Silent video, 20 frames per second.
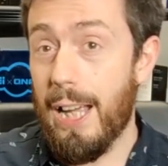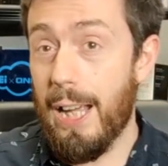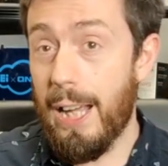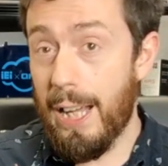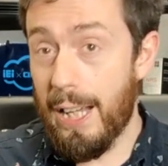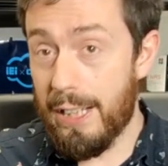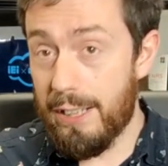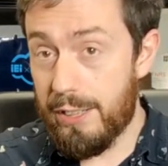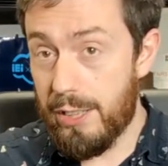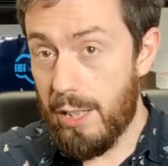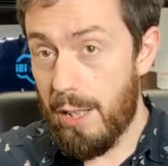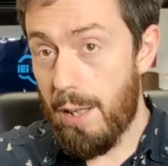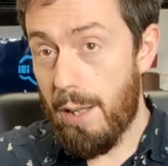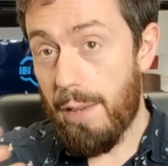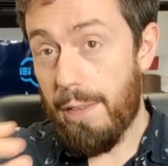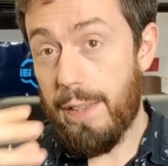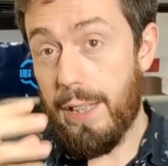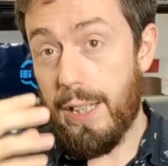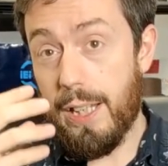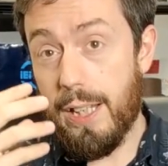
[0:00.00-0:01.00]
and
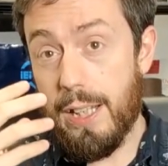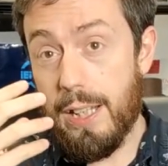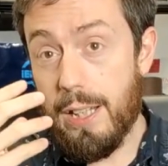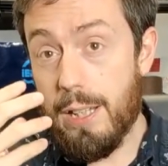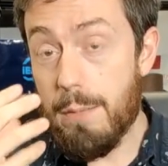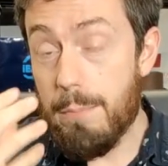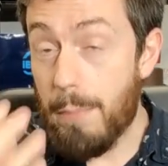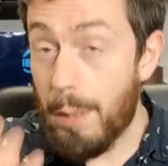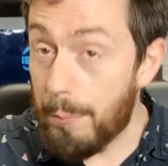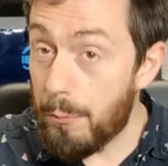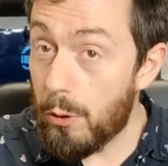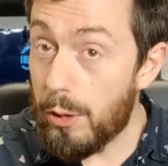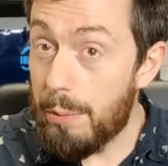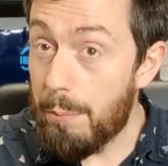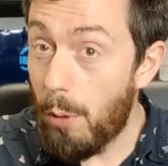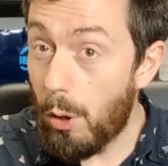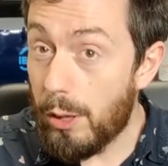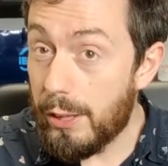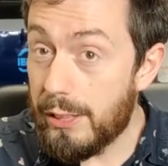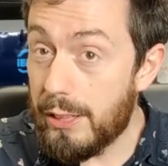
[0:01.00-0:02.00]
the memory
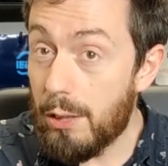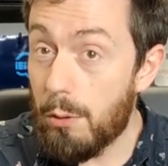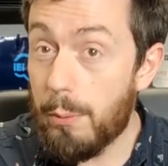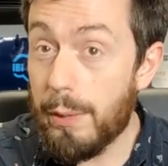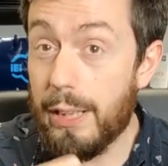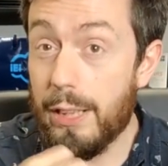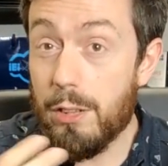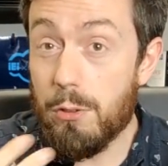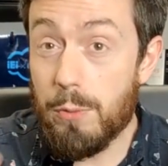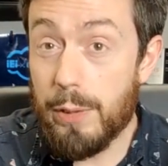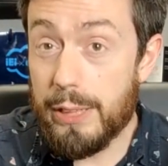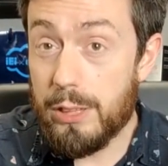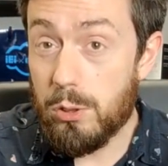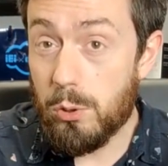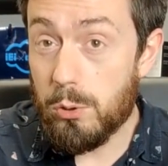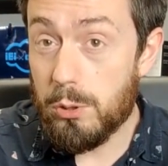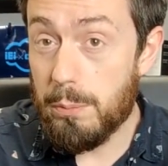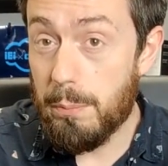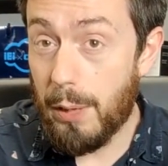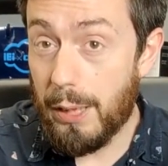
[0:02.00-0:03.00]
monitor within the
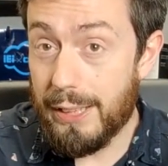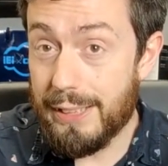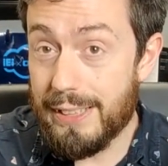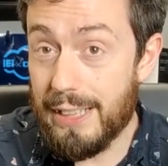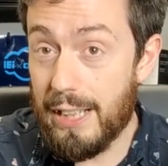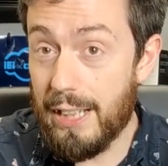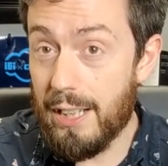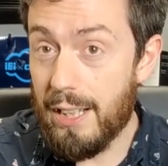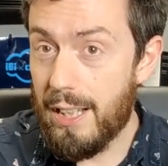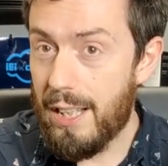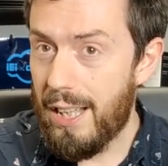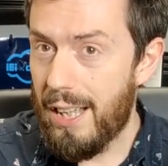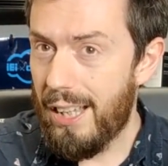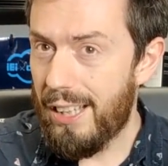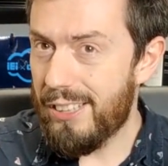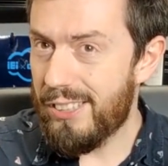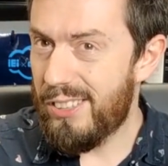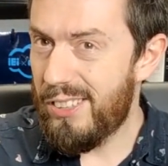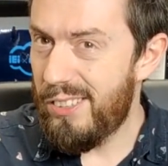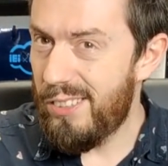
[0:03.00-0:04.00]
resource monitor
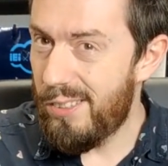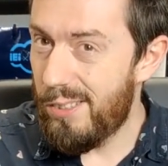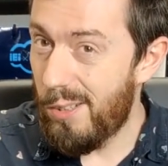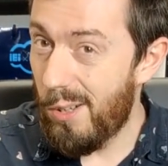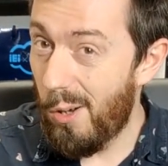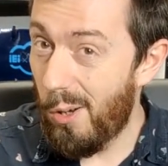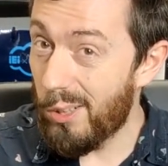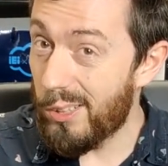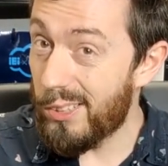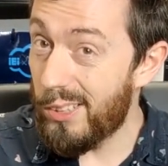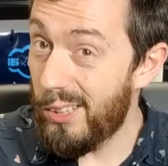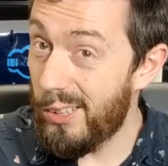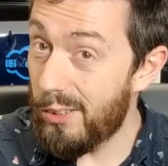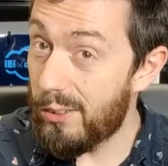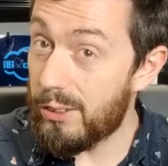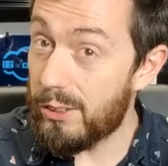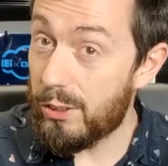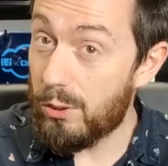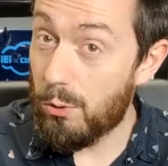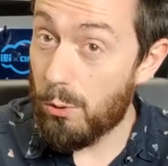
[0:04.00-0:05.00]
has not
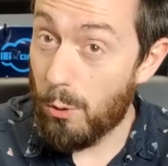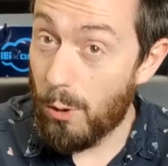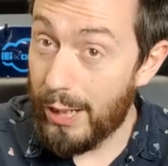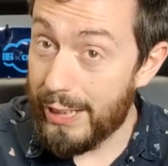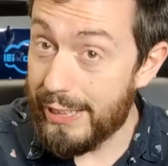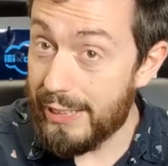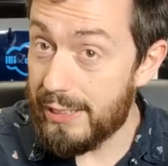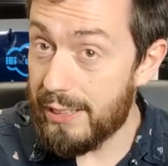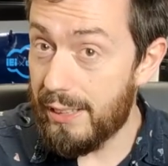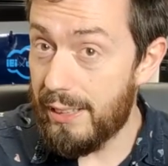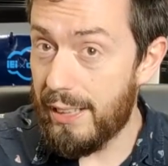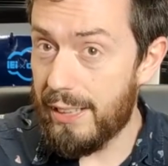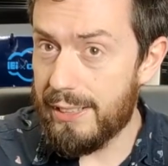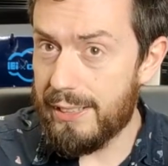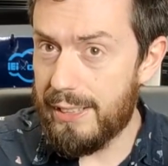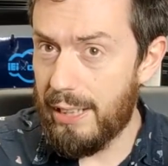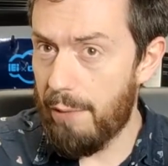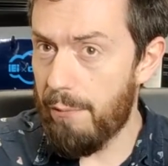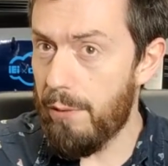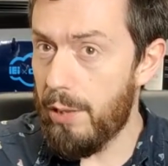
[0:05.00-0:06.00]
looked great, and
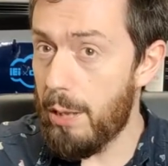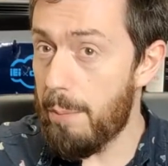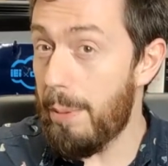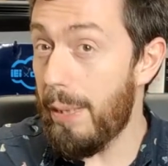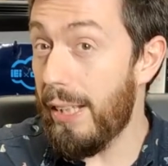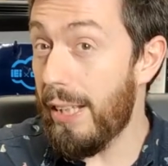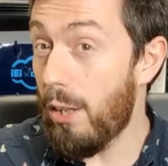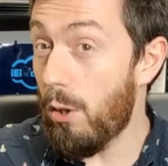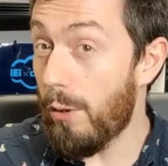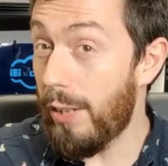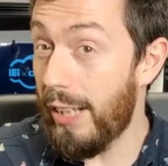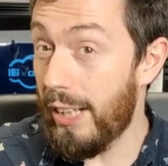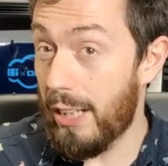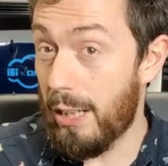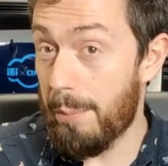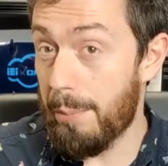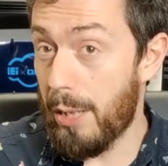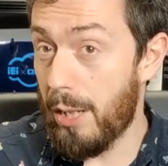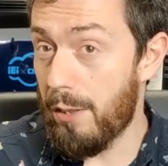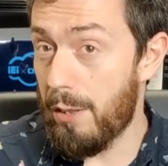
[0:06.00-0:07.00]
there's definitely been the odd
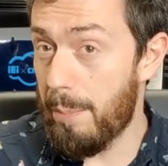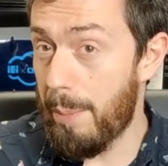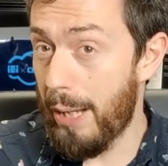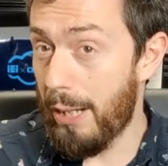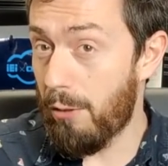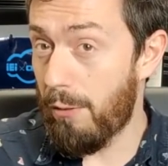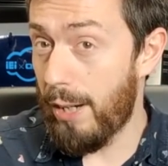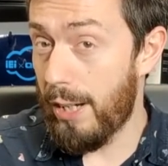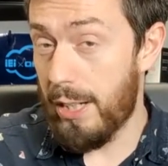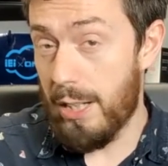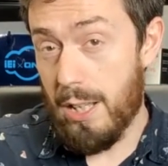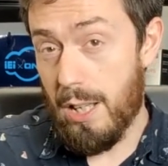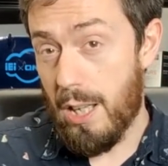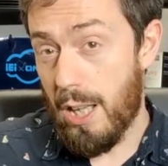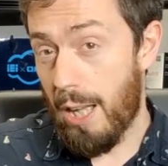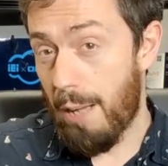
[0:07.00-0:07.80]
hiccup there in the background.